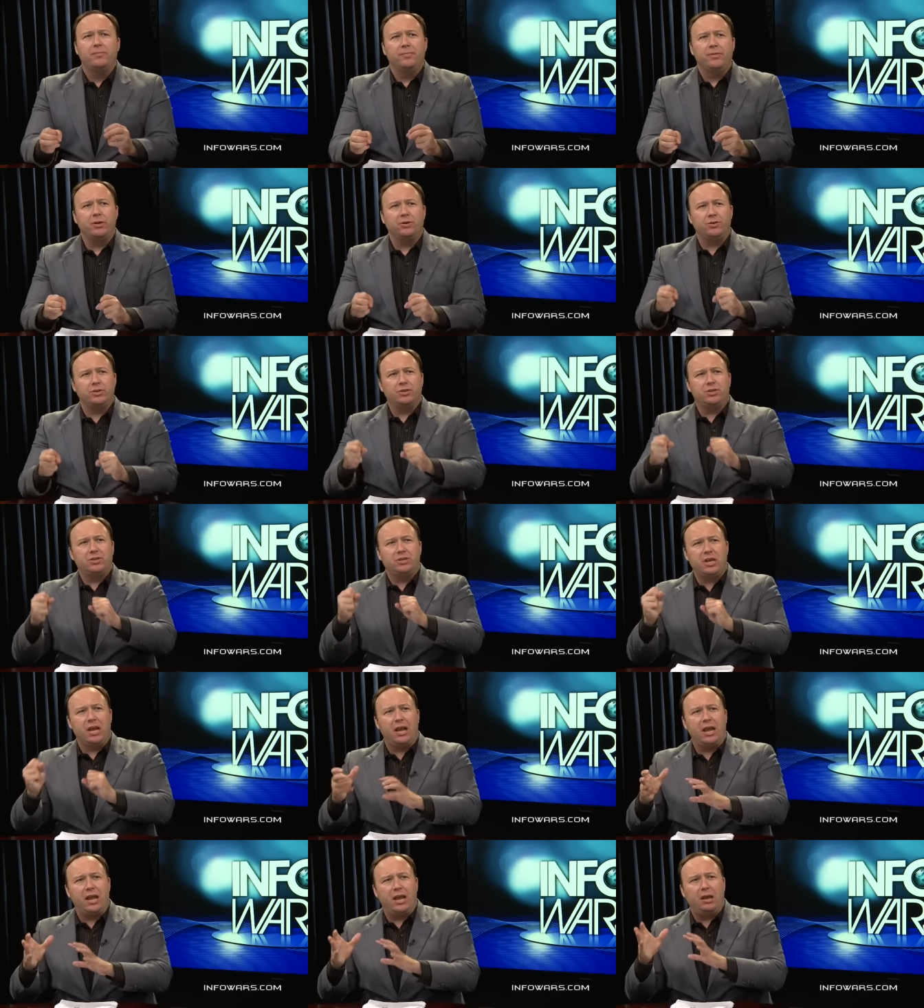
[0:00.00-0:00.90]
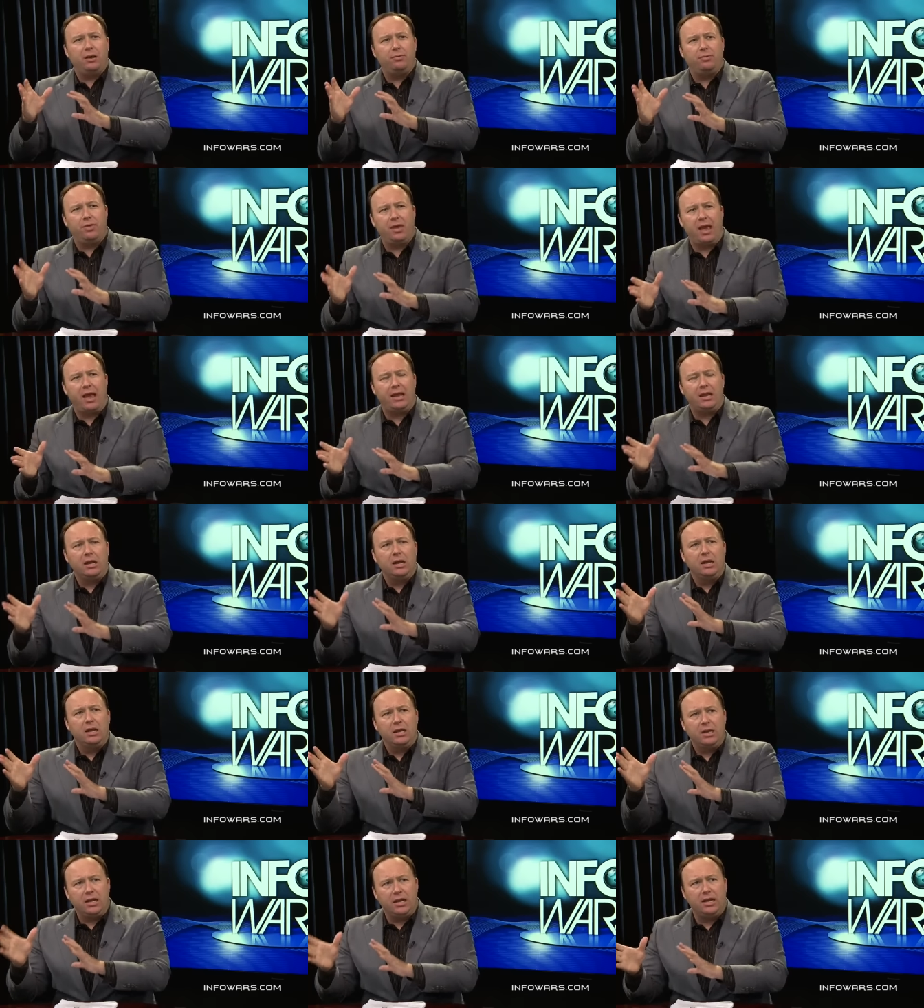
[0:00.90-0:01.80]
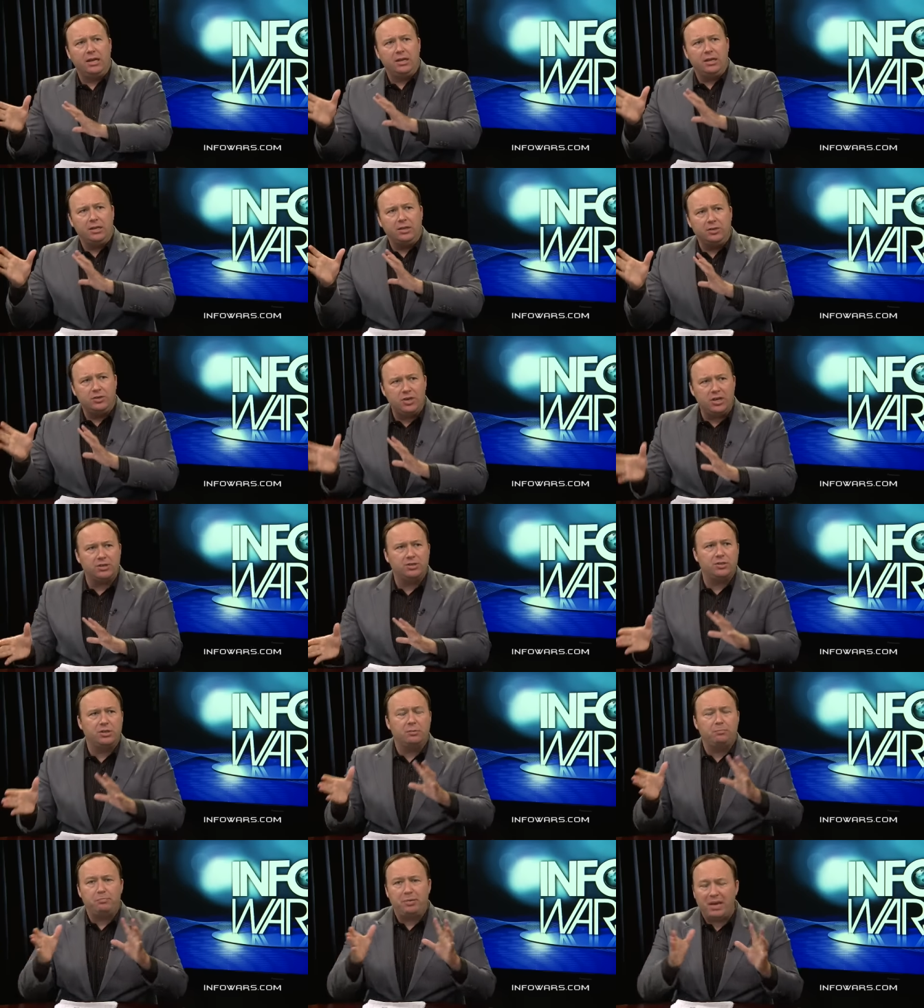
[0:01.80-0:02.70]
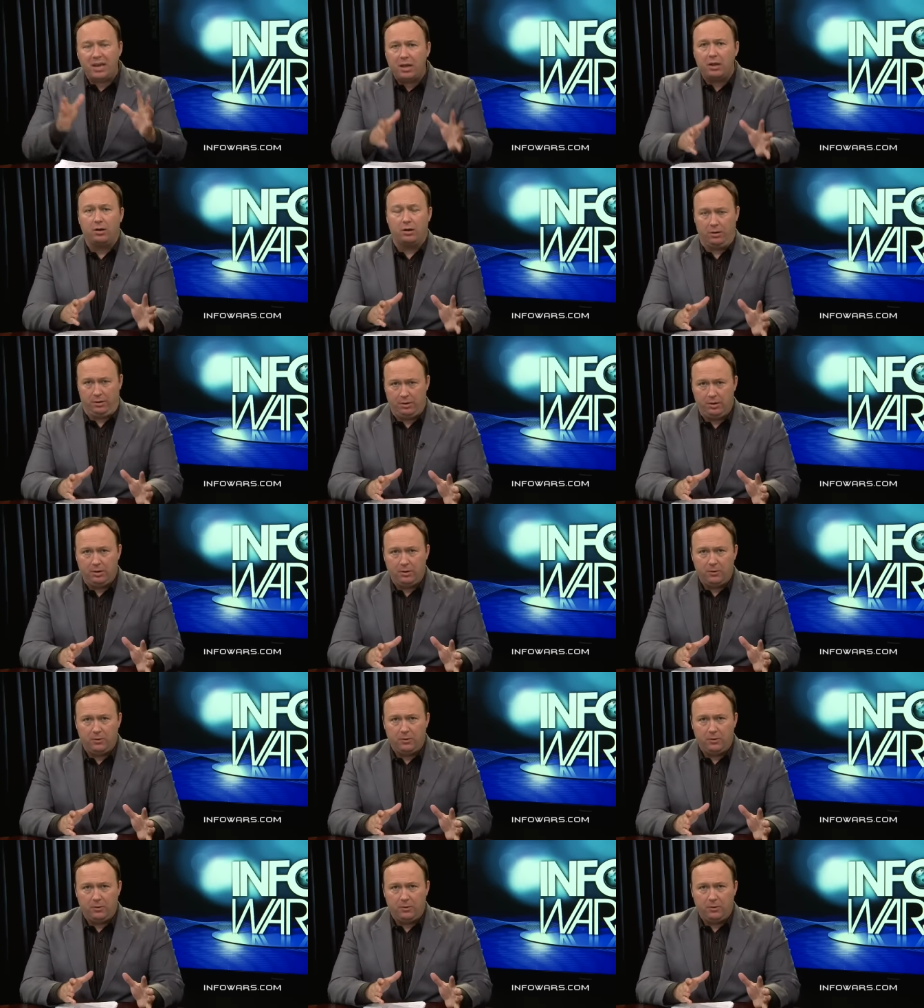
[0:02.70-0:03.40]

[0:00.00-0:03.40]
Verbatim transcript: They're just saying that it disappeared,